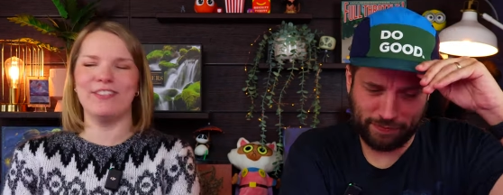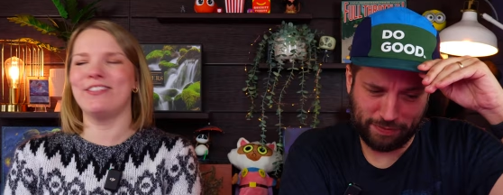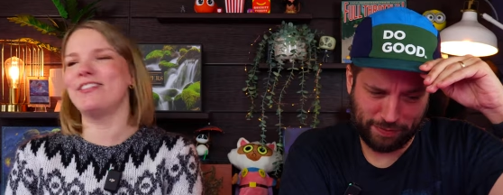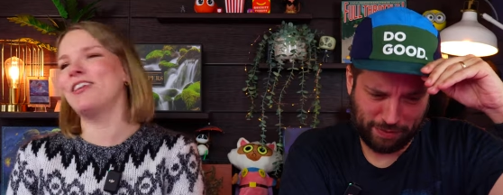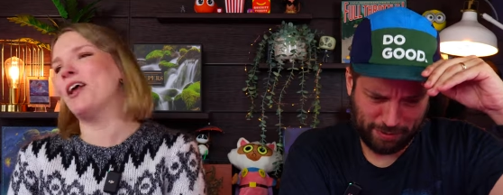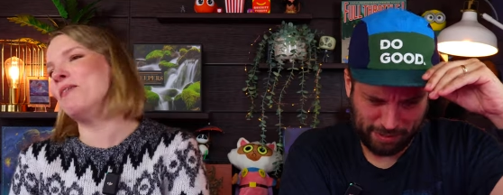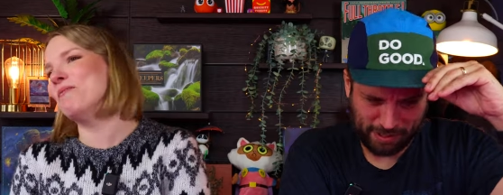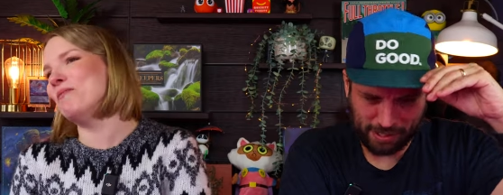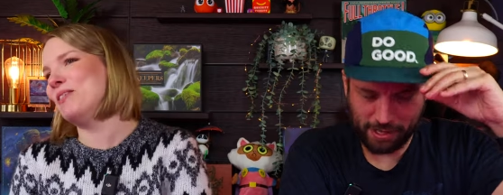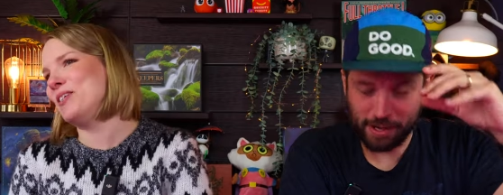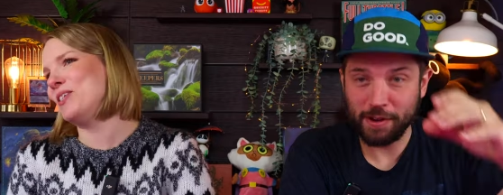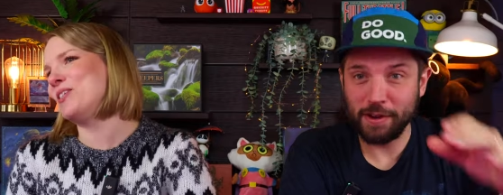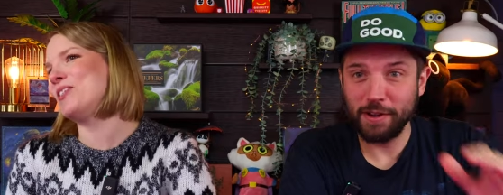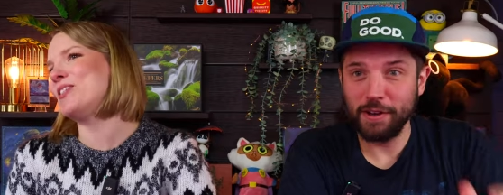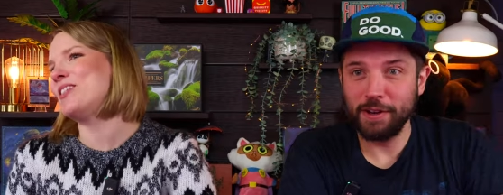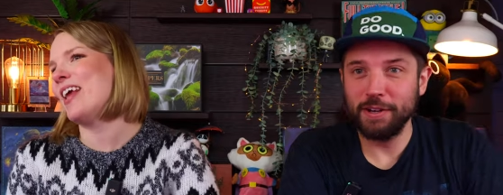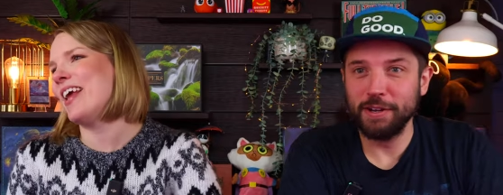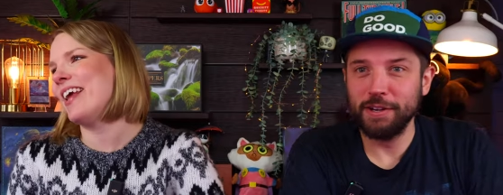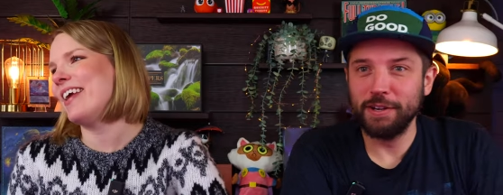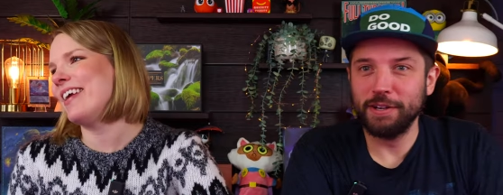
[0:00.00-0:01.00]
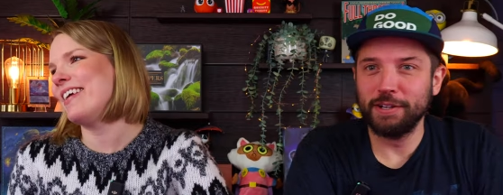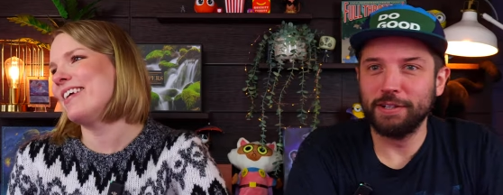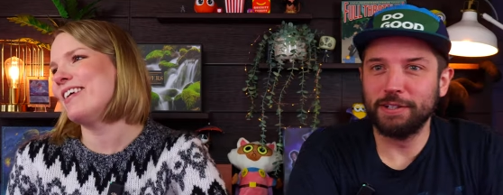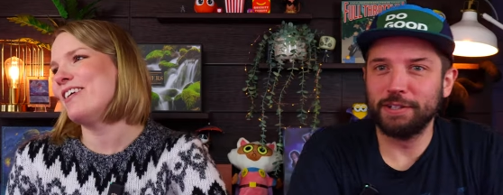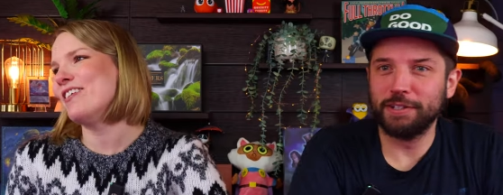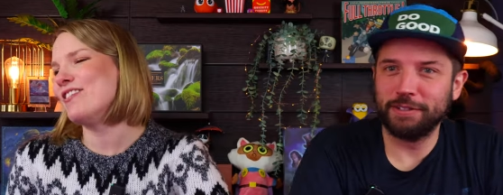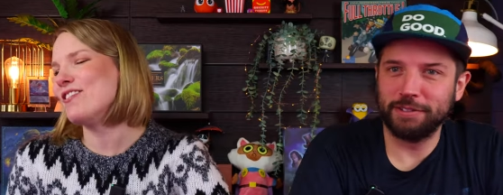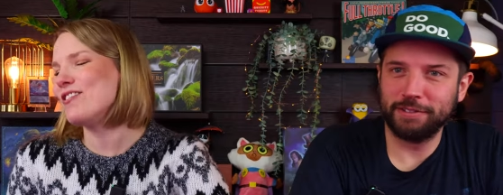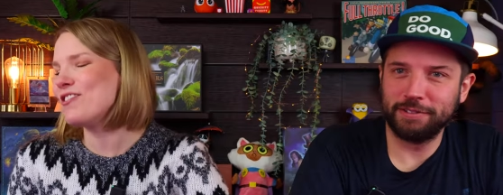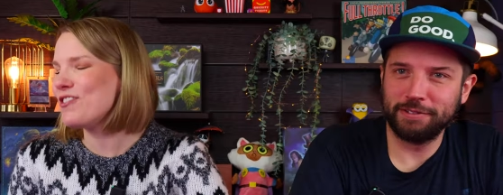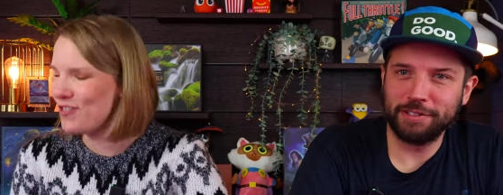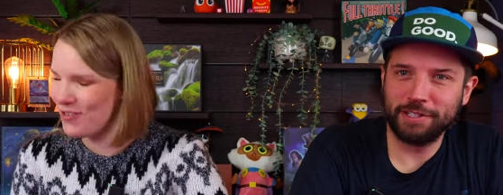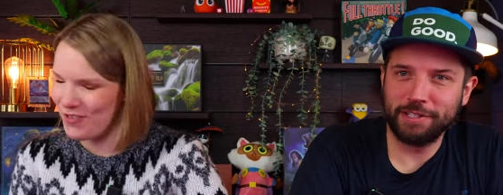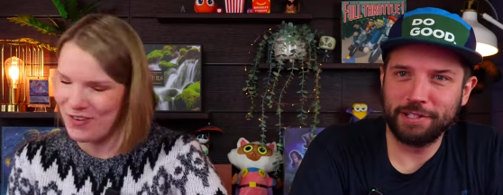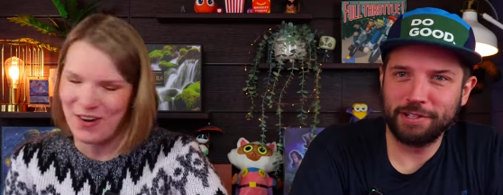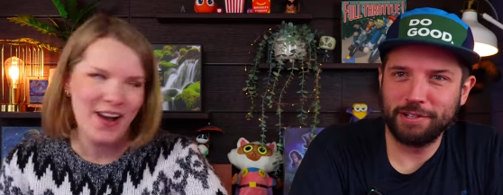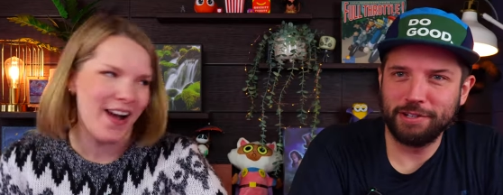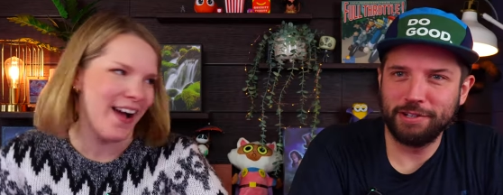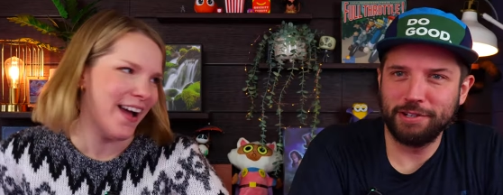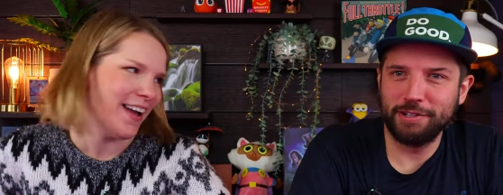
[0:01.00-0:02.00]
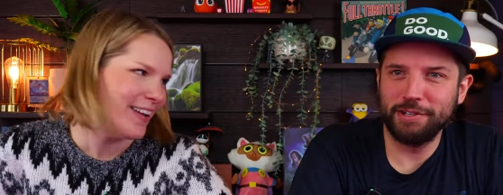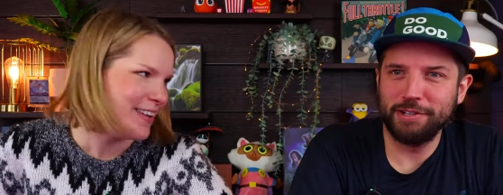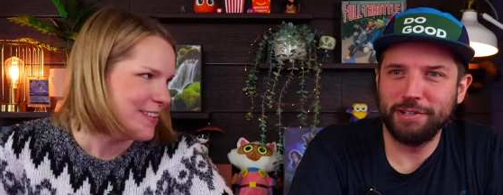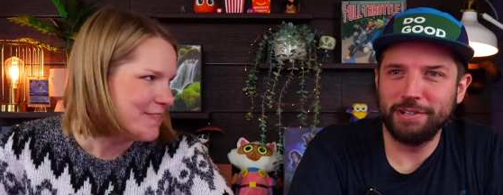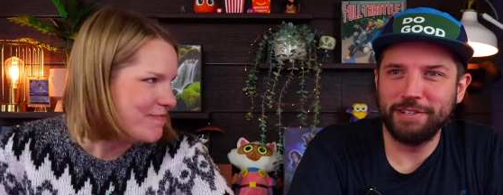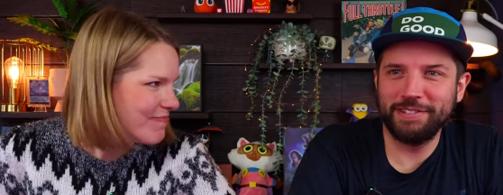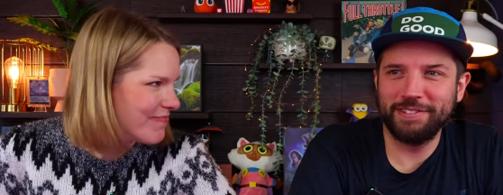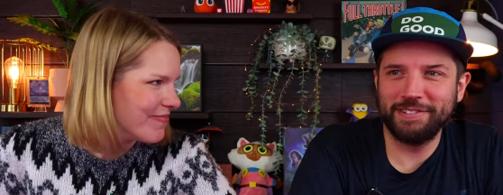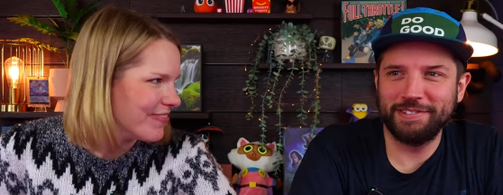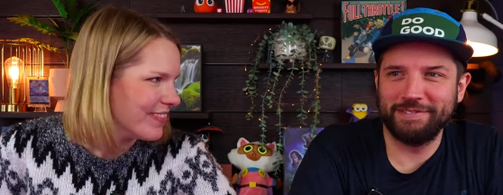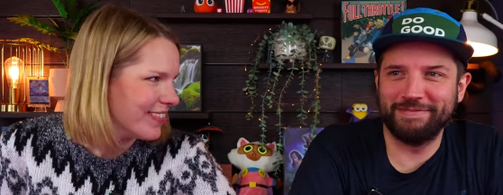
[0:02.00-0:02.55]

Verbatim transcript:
Speaker 1: Did somebody say crime?